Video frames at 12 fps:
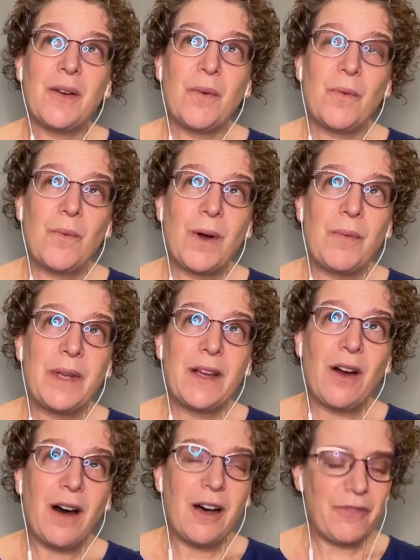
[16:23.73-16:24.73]
What we
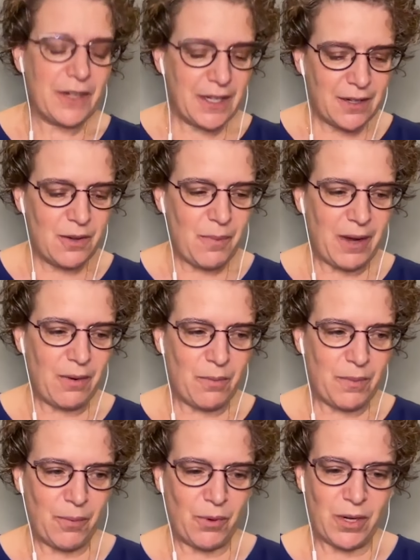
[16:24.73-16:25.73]
often hear about when
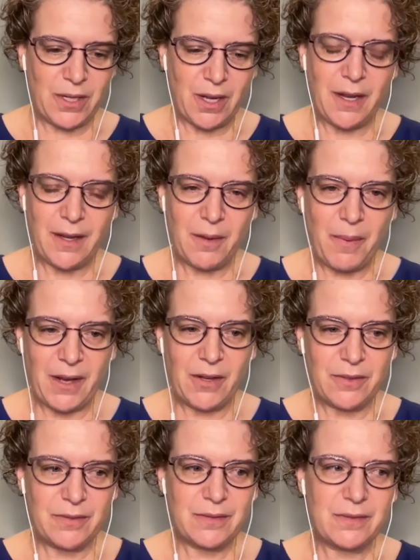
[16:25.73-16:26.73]
people are talking
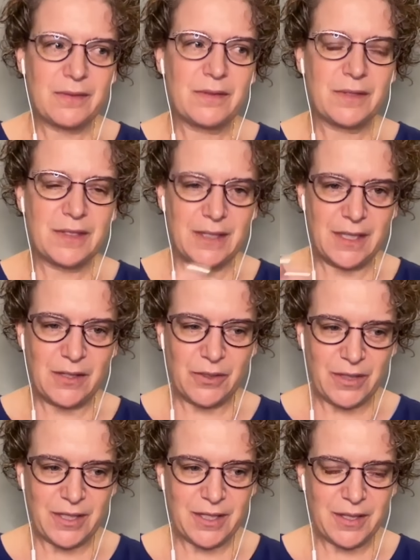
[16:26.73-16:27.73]
about statistical
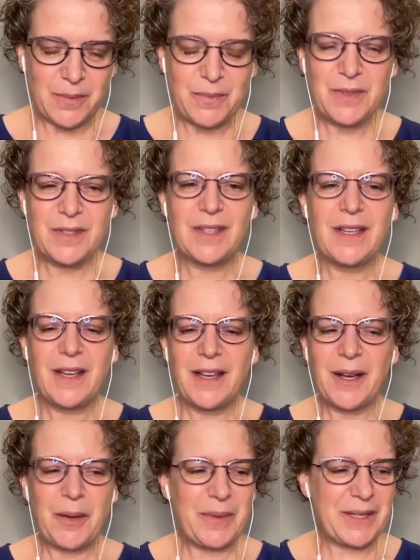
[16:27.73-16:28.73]
systems,
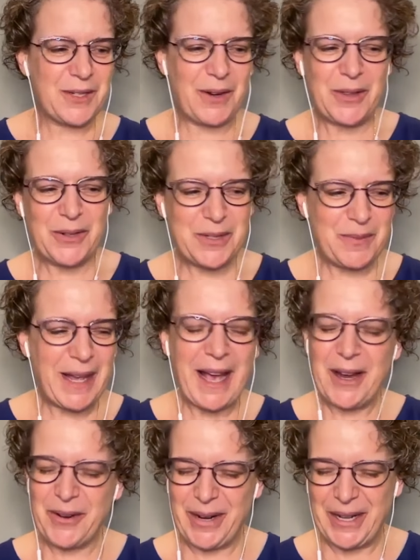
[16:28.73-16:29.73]
and sorry, there's some
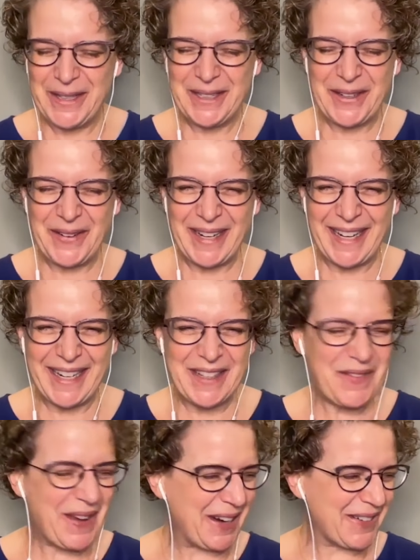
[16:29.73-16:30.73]
cat growling going on in the
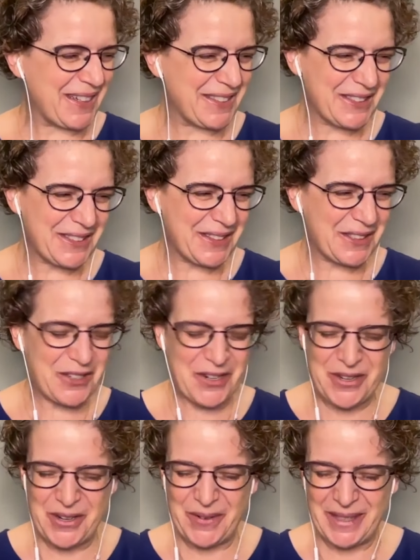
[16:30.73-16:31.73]
background, just so listeners
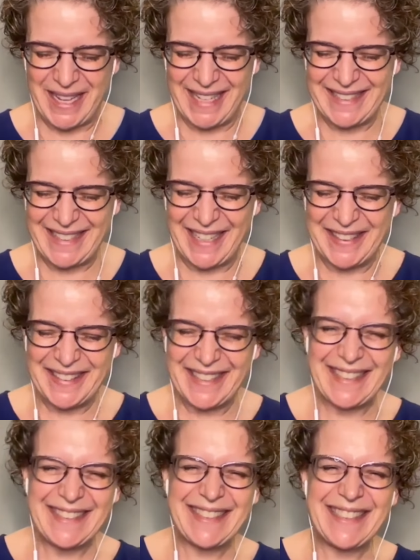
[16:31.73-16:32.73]
know what that sound
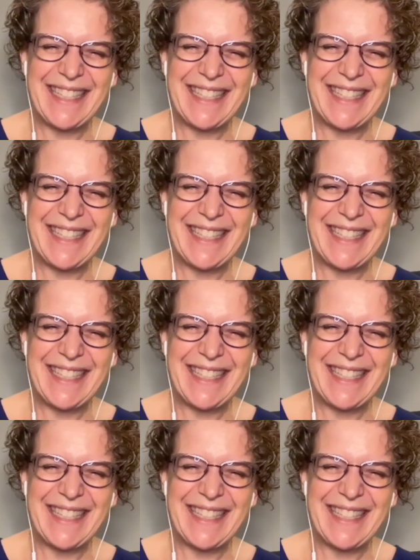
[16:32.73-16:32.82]
is.